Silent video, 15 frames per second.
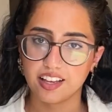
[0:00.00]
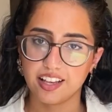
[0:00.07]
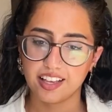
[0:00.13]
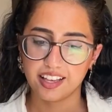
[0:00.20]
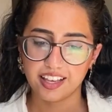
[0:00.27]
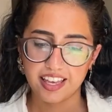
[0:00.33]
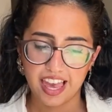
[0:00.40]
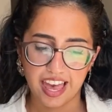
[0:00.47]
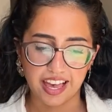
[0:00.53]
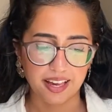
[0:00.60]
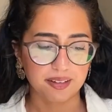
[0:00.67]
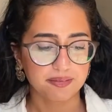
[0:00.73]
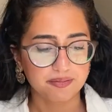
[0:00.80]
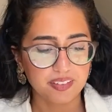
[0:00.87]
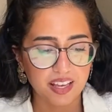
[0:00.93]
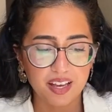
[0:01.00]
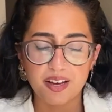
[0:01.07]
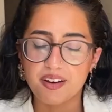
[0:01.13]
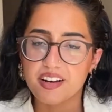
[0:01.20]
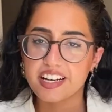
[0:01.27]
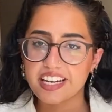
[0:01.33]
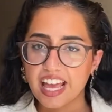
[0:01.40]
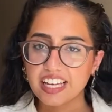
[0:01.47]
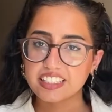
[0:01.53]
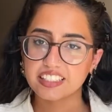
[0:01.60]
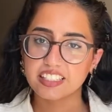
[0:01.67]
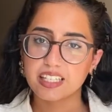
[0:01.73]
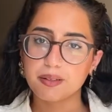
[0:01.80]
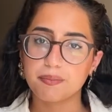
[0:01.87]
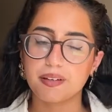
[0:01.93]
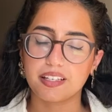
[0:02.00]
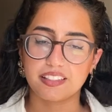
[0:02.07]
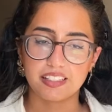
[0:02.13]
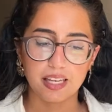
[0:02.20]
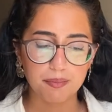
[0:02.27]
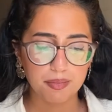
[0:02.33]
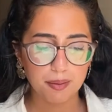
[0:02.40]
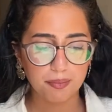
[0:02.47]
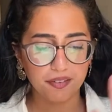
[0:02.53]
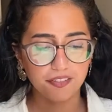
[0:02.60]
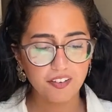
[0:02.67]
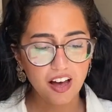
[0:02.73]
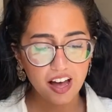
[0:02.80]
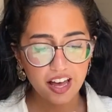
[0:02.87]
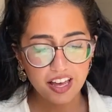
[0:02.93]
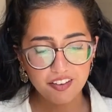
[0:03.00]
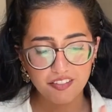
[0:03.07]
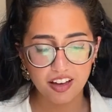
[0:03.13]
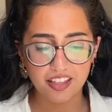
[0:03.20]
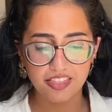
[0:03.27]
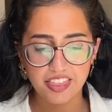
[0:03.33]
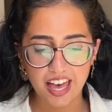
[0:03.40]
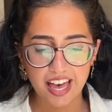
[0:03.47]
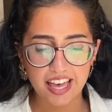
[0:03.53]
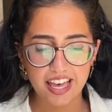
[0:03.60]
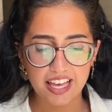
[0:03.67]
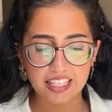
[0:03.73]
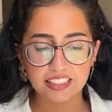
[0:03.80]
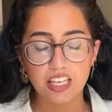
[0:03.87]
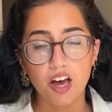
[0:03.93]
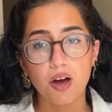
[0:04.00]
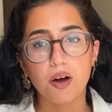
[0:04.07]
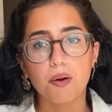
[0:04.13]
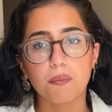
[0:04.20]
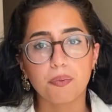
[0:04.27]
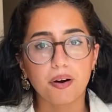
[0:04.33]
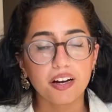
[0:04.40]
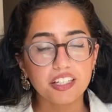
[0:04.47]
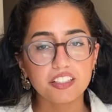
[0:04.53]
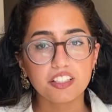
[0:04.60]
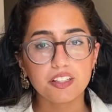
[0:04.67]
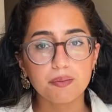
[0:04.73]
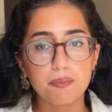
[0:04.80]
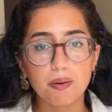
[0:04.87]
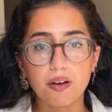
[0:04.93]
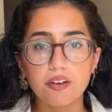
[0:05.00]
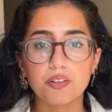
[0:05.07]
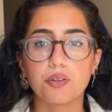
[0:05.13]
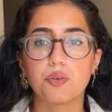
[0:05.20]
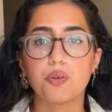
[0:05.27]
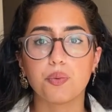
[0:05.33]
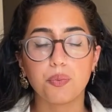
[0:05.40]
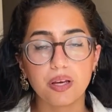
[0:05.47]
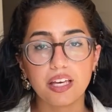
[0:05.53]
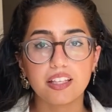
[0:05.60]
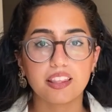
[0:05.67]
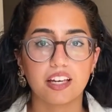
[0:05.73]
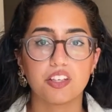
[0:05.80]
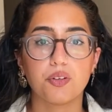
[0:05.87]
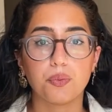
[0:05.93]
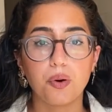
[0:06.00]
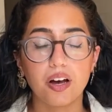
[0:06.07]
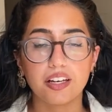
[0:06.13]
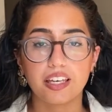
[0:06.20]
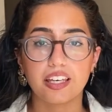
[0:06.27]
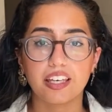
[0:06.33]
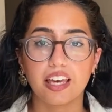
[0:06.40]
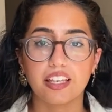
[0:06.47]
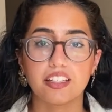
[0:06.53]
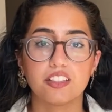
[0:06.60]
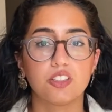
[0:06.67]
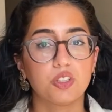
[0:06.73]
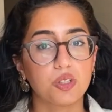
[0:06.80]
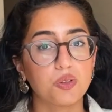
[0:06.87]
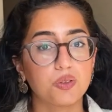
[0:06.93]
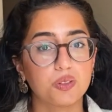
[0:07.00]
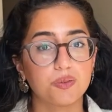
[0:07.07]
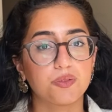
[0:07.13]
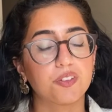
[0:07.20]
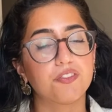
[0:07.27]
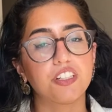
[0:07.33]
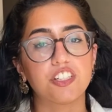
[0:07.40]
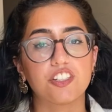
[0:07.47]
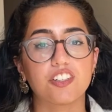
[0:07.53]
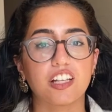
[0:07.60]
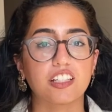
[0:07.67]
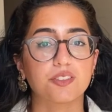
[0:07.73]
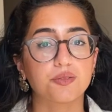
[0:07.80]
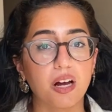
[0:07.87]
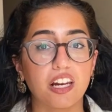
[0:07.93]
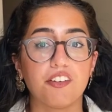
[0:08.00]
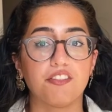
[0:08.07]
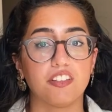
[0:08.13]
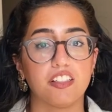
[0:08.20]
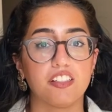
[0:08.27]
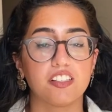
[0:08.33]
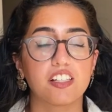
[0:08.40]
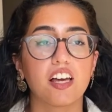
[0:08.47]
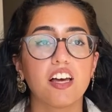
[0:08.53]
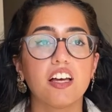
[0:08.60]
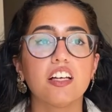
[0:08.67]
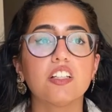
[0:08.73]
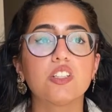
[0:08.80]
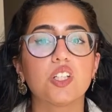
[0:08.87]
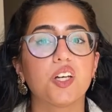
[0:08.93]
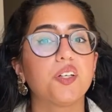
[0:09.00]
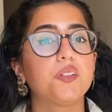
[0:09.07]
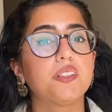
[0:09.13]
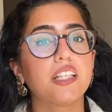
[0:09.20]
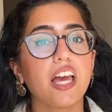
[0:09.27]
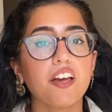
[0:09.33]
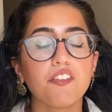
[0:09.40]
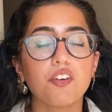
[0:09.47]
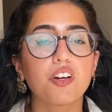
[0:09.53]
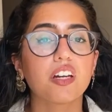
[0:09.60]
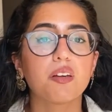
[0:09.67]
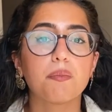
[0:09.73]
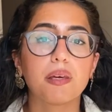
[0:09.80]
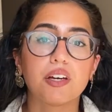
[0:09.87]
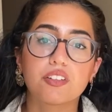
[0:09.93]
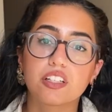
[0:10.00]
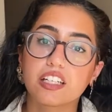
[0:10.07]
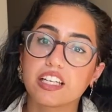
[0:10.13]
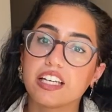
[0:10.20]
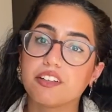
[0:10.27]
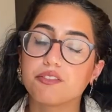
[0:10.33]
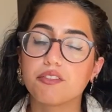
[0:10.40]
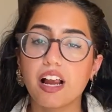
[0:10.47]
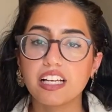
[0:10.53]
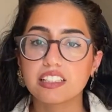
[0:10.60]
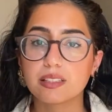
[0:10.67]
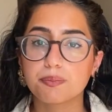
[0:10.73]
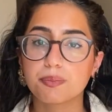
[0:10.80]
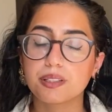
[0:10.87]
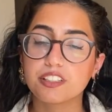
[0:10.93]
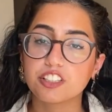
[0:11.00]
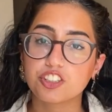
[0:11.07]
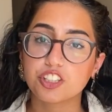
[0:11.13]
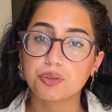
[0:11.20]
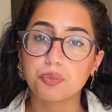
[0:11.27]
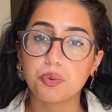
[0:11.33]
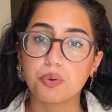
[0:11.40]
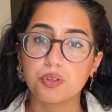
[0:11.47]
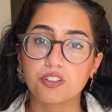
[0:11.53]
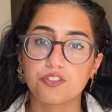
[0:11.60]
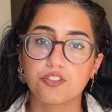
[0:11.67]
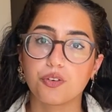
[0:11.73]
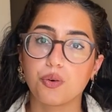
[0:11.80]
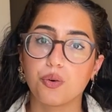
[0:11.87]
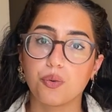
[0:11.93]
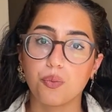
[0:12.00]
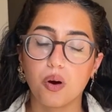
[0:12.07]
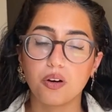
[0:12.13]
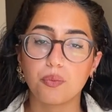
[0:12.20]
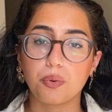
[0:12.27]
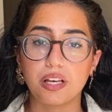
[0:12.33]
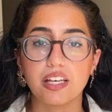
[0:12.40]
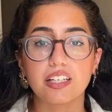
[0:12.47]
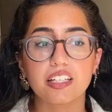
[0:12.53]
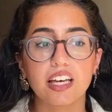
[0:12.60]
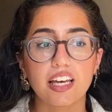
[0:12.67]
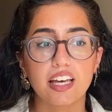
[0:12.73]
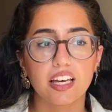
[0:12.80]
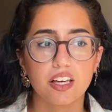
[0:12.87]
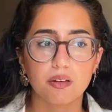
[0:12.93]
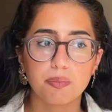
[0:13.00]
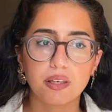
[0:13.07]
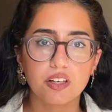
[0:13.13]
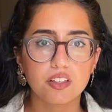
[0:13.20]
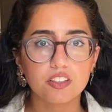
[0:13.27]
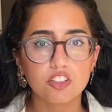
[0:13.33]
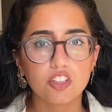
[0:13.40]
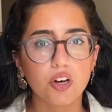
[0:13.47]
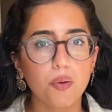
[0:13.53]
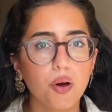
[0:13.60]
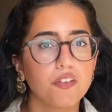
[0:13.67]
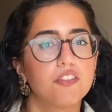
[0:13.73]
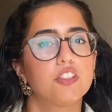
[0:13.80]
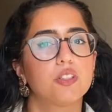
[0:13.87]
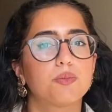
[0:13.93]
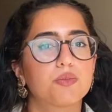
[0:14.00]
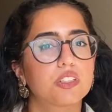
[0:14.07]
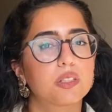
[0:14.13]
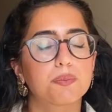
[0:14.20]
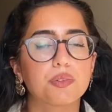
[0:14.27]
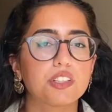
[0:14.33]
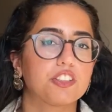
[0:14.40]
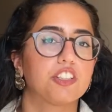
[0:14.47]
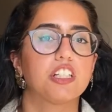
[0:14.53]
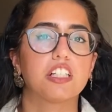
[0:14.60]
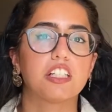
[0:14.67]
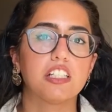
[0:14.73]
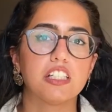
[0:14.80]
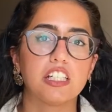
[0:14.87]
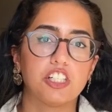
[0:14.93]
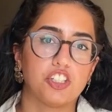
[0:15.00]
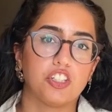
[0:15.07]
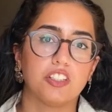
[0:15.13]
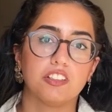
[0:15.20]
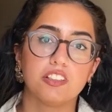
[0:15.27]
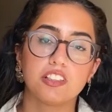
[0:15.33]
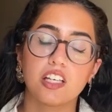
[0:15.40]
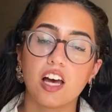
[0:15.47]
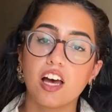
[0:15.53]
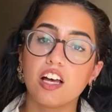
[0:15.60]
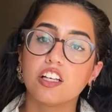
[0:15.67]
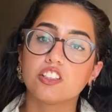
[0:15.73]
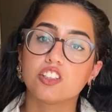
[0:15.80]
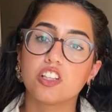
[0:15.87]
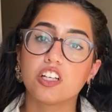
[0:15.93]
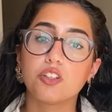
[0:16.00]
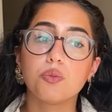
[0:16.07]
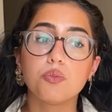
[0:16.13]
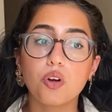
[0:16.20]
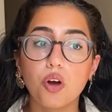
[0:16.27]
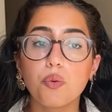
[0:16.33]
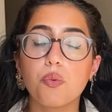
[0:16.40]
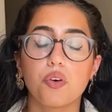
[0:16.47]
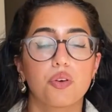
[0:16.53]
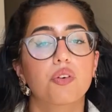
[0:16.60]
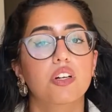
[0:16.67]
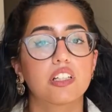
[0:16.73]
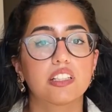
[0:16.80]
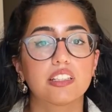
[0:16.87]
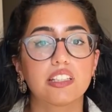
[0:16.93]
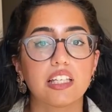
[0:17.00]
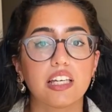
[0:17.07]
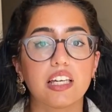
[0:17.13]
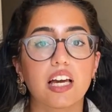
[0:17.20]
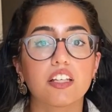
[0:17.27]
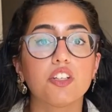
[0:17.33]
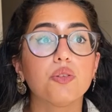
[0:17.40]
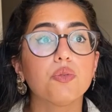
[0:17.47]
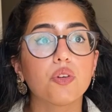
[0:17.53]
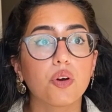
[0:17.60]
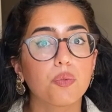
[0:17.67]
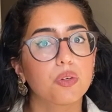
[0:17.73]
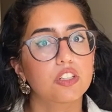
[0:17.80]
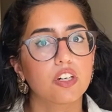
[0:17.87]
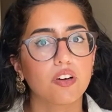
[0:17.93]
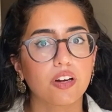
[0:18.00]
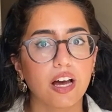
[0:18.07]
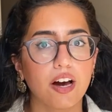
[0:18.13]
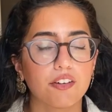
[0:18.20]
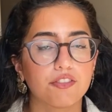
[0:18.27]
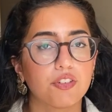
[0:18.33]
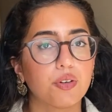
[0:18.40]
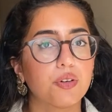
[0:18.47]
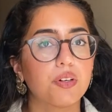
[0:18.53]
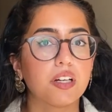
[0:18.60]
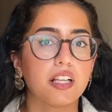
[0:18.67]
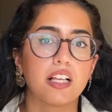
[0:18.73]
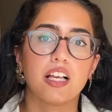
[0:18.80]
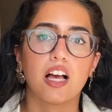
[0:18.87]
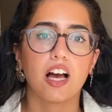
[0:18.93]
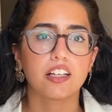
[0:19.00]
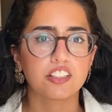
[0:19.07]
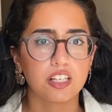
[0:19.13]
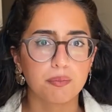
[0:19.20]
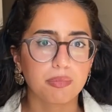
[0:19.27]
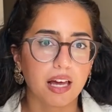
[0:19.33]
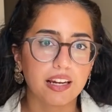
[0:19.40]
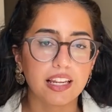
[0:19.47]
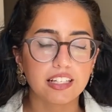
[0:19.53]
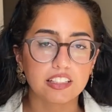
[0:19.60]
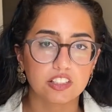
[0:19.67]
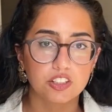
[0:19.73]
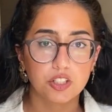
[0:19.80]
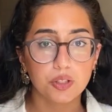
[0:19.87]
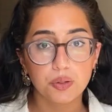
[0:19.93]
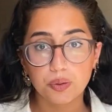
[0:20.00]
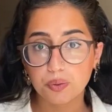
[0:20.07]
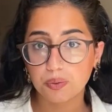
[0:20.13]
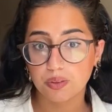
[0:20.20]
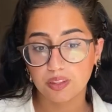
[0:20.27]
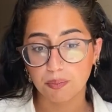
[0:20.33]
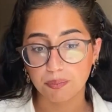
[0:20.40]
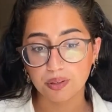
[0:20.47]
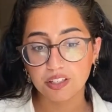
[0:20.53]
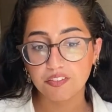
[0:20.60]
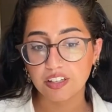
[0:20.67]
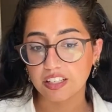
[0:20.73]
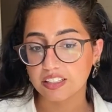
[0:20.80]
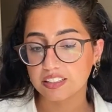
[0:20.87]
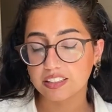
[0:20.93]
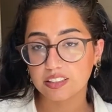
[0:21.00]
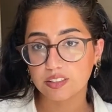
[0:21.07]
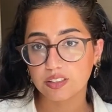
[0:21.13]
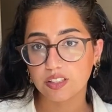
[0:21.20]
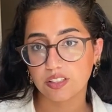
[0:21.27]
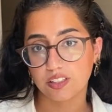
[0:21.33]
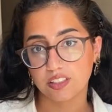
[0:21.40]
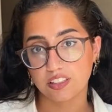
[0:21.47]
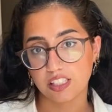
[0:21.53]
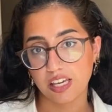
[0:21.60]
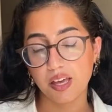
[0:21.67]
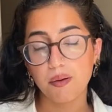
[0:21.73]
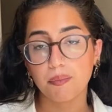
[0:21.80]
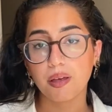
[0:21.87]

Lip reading: Okay, my next tip is tip number 5, and that is prior to the block or the week that you're working in, do some revision that's relevant. So say if you're going to be on a respiratory ward for 1 week, it'd be good to go over some respiratory conditions so that you know what you're going to see and you know what to look out for. A tip that links to the previous tip,